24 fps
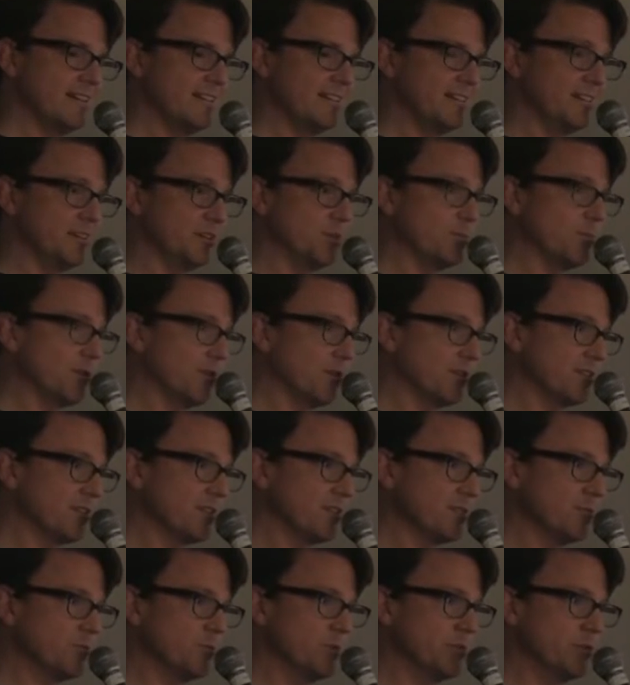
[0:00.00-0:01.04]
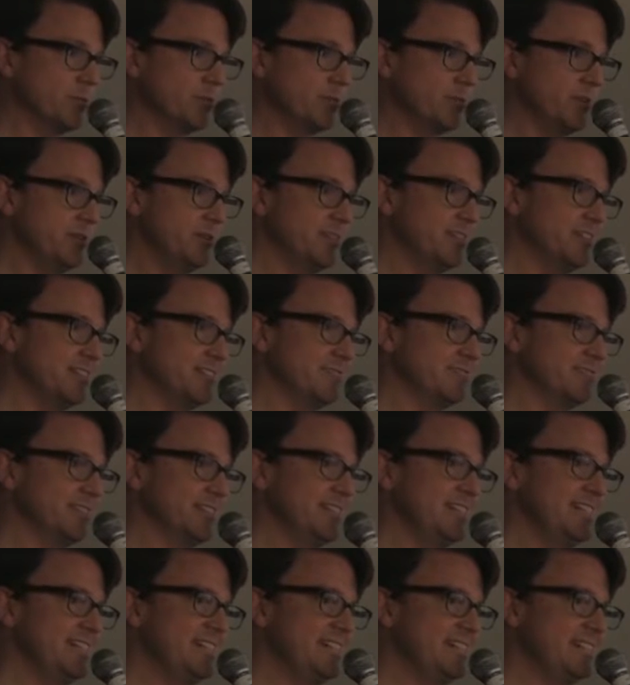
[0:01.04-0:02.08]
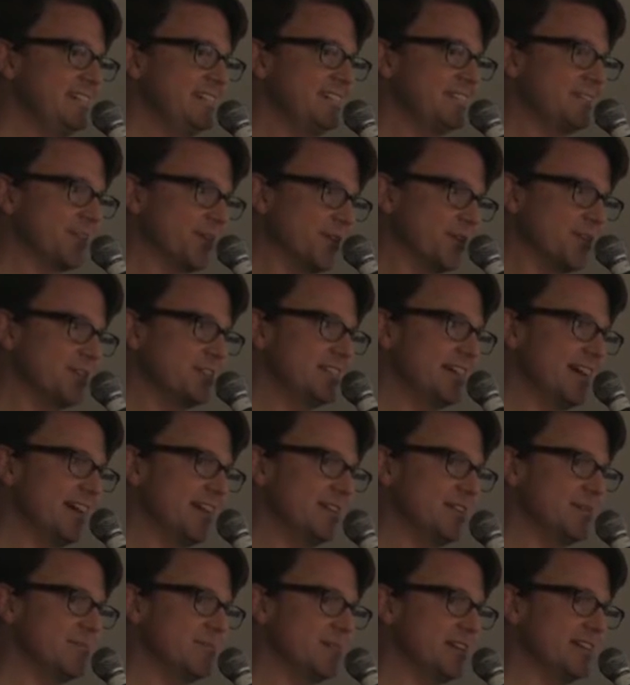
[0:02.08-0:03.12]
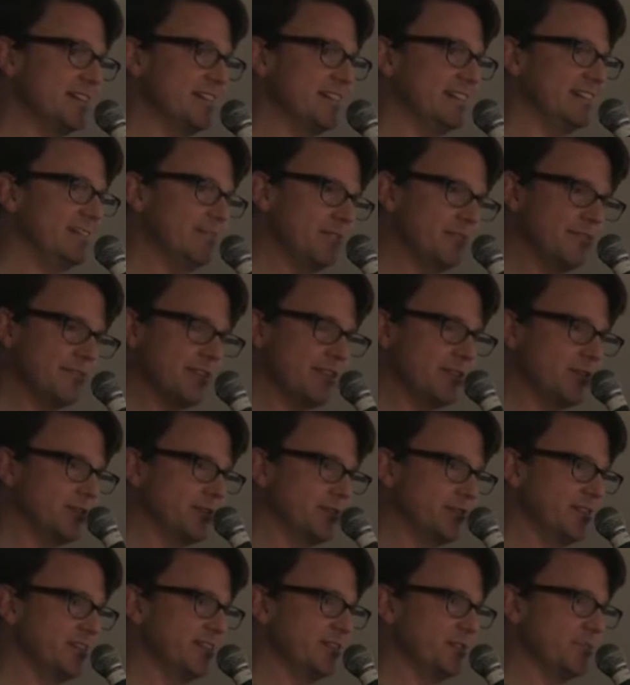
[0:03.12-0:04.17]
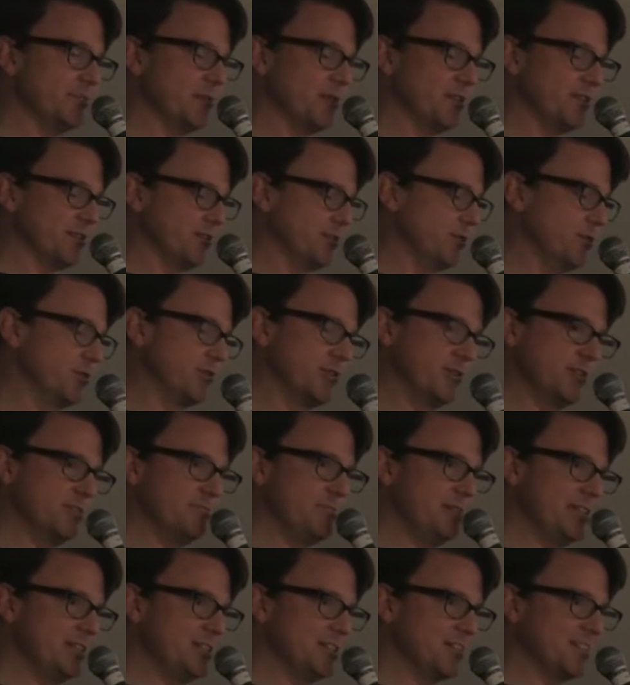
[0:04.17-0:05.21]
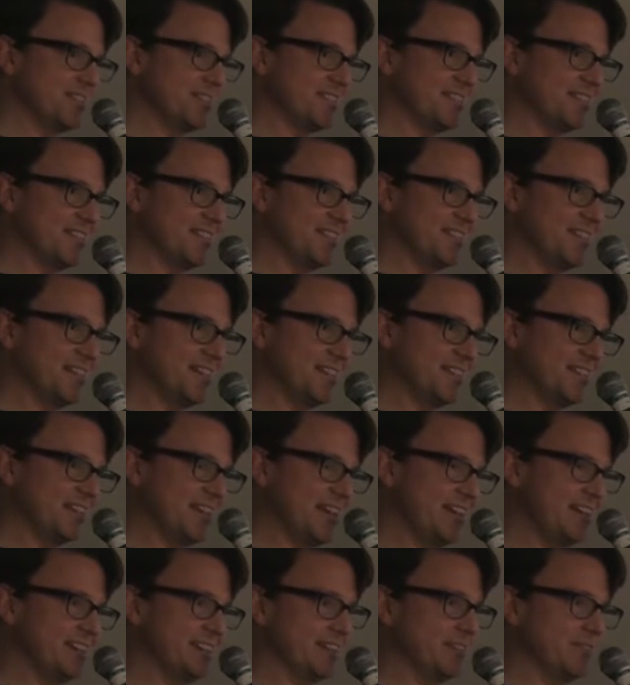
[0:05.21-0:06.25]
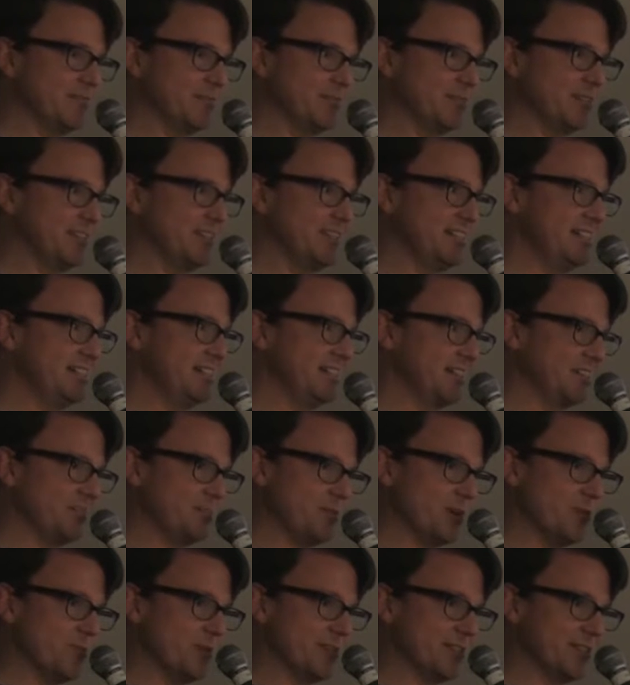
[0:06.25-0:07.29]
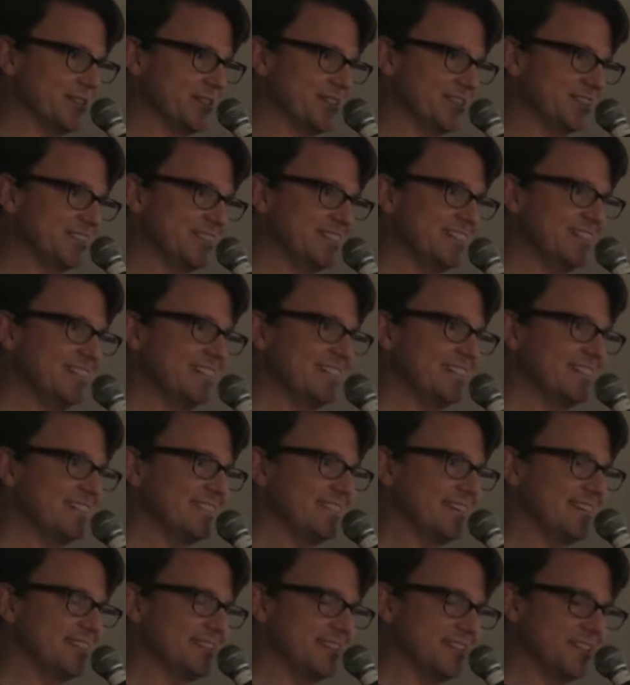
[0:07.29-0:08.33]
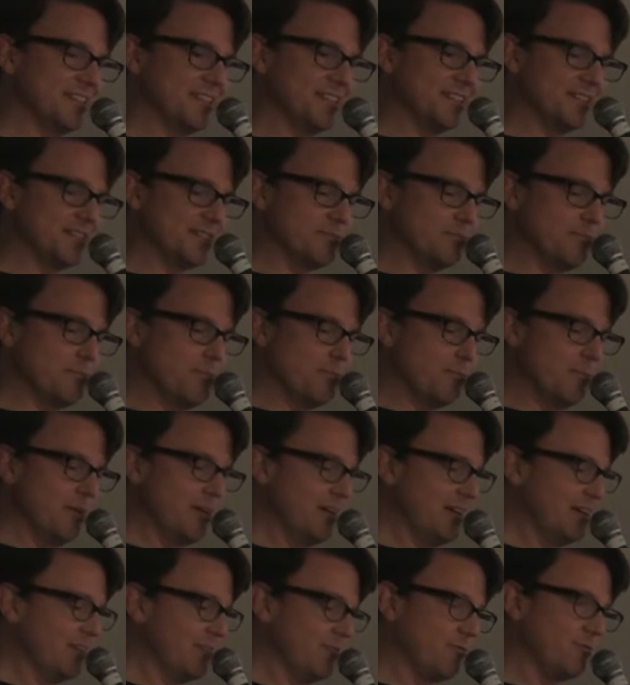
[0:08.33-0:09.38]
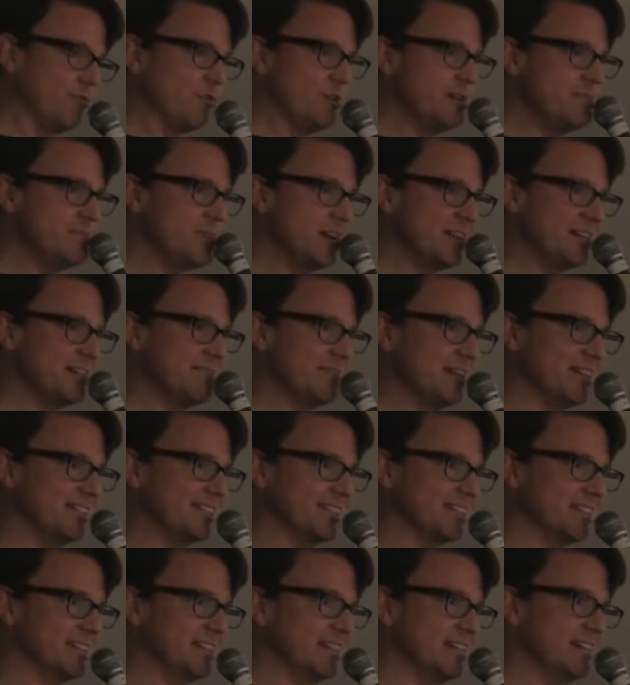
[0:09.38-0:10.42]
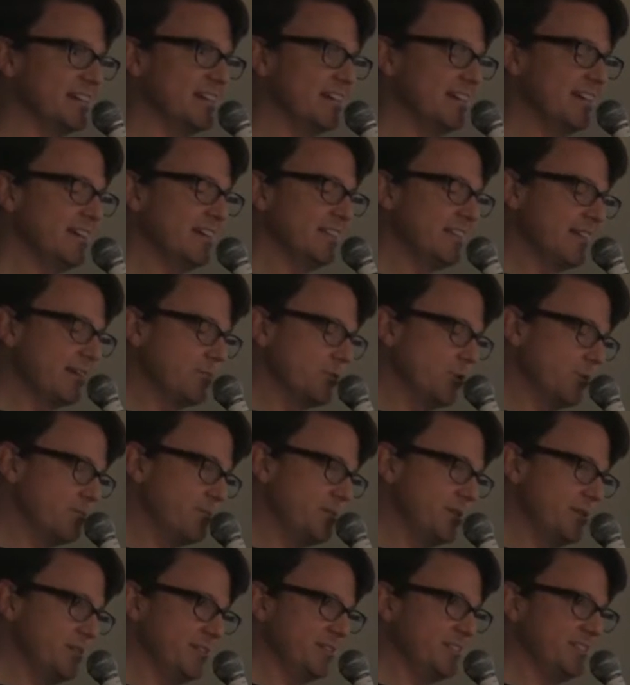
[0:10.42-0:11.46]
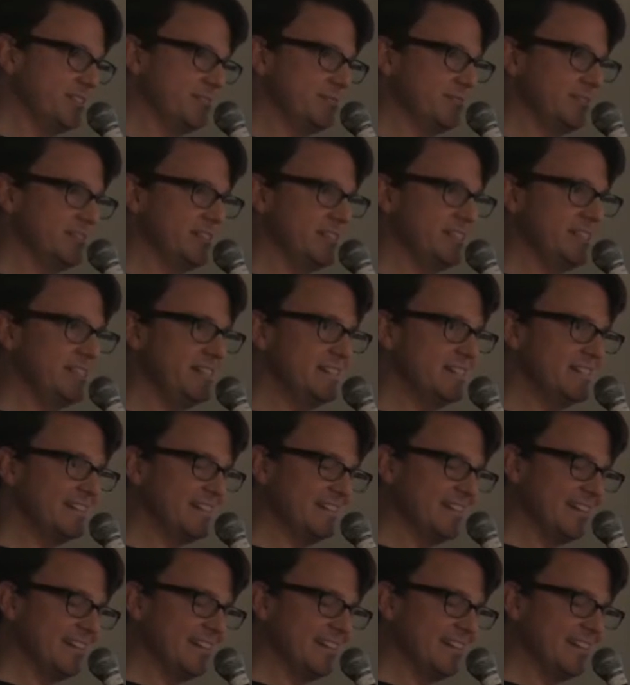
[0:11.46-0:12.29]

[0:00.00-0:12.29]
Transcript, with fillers: The other person will punitively turn down the money, even if they don't know the other person, who could be just a, a stand-in for the experimenters, right? This is free money, basically. They will punitively